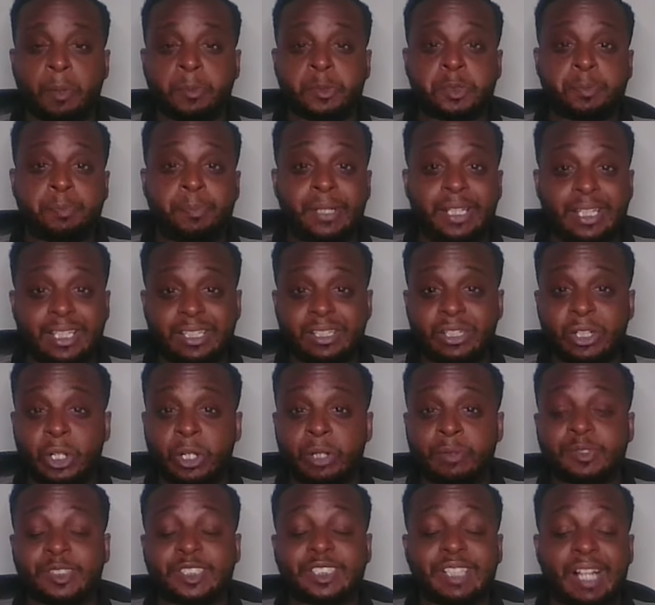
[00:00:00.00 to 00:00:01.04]
Speaking
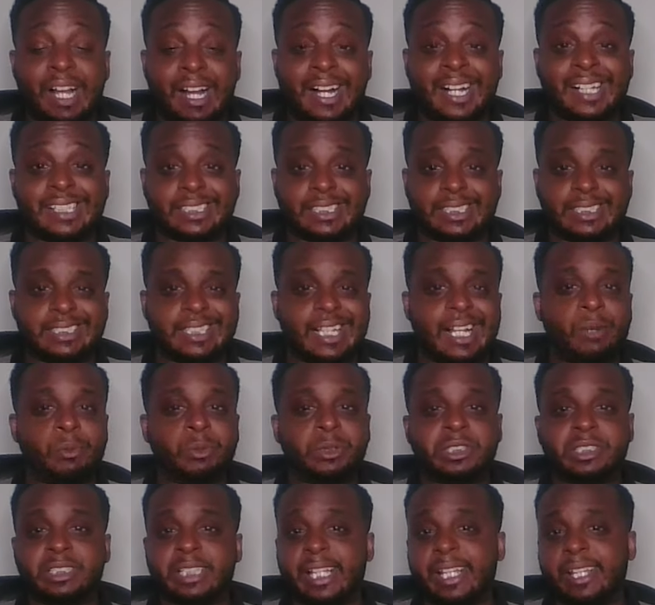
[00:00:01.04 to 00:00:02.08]
of size, because I was
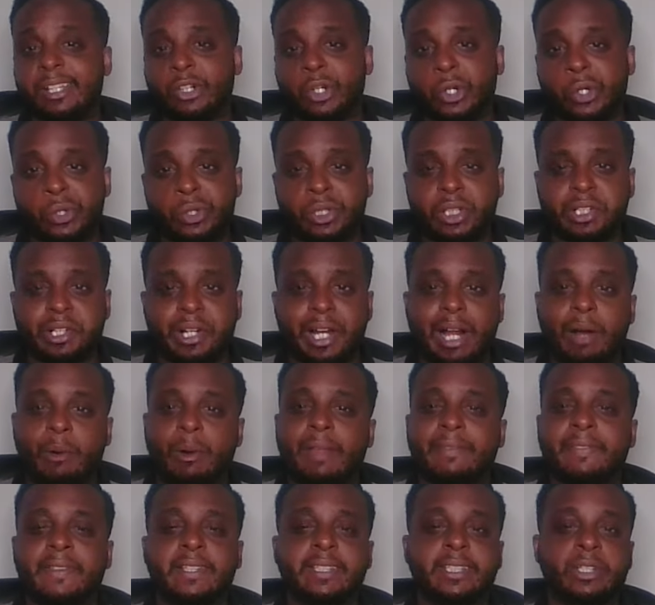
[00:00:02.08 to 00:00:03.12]
saying earlier how I
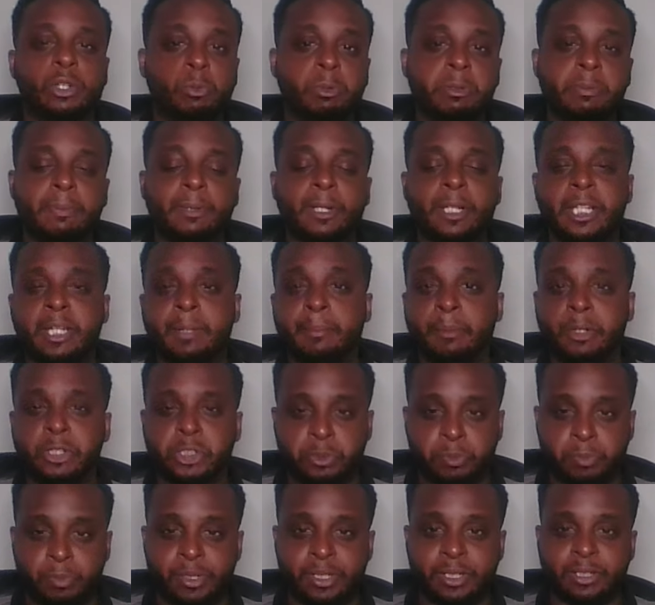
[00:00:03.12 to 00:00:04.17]
think they'll be playing
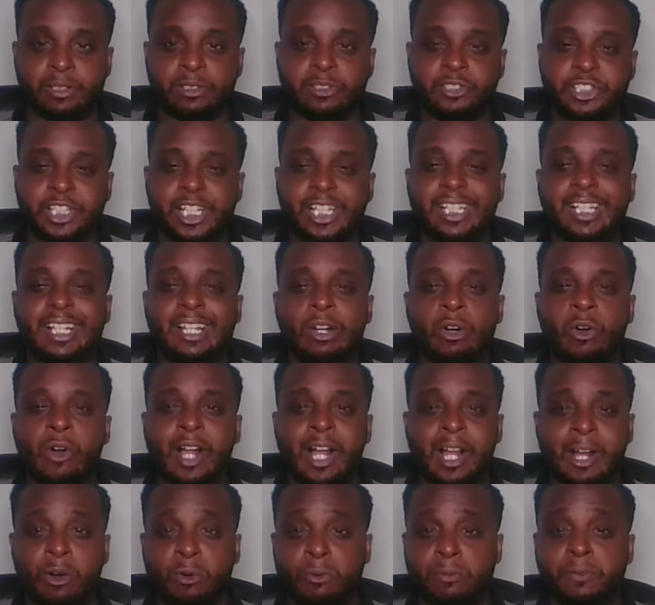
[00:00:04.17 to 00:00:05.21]
much bigger, Jana El
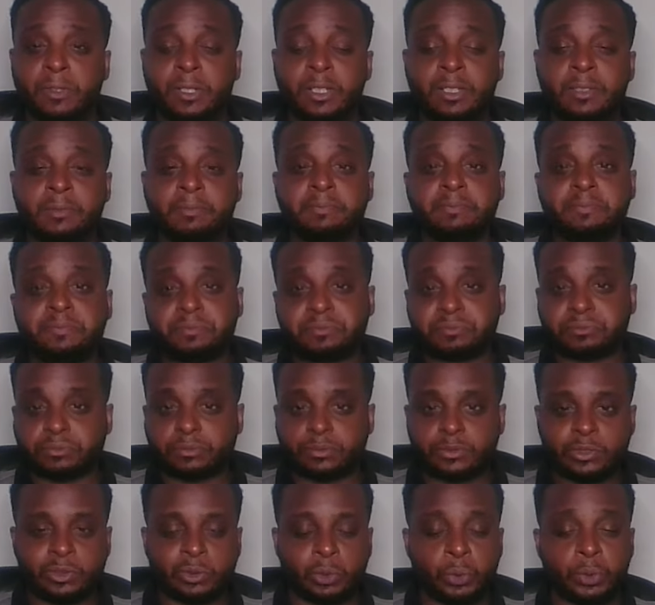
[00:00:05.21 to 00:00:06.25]
Alfi,
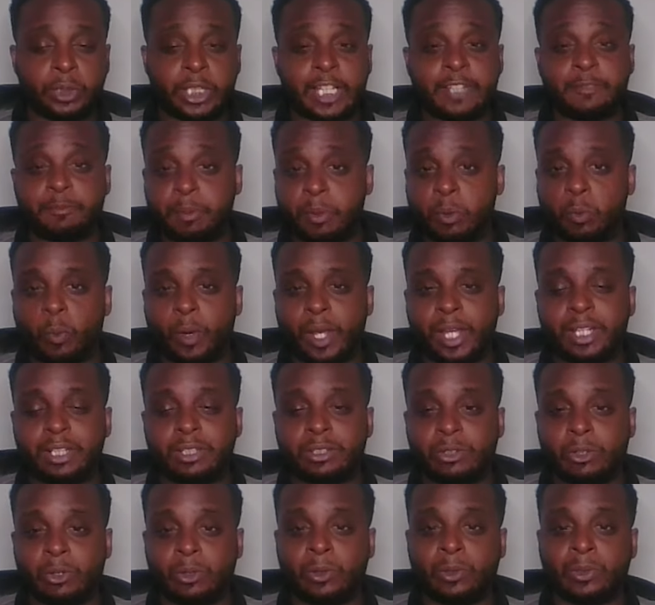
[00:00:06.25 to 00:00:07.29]
who they've been waiting
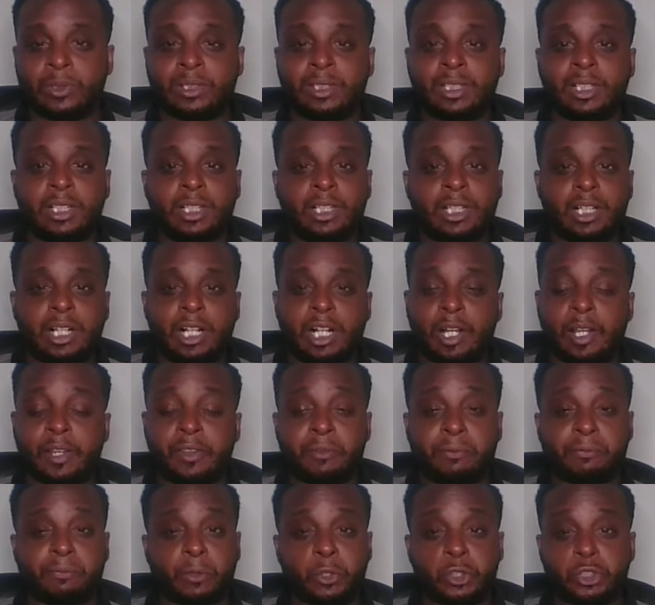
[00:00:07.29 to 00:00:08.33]
on, the
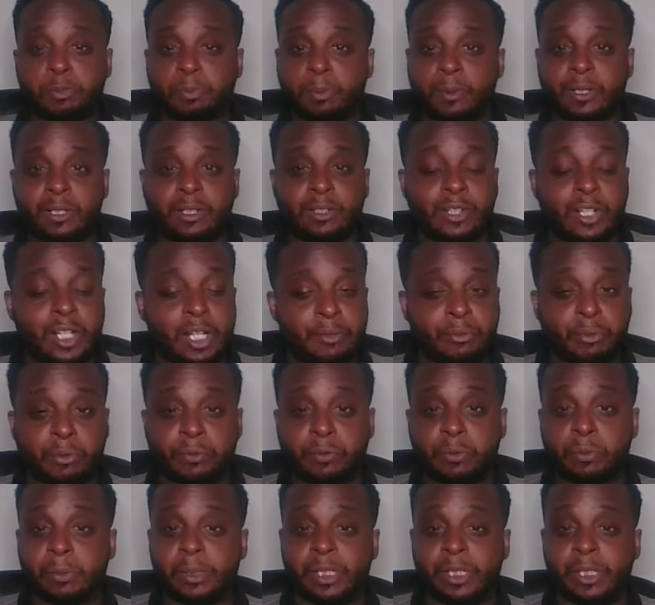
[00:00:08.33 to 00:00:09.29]
first player ever from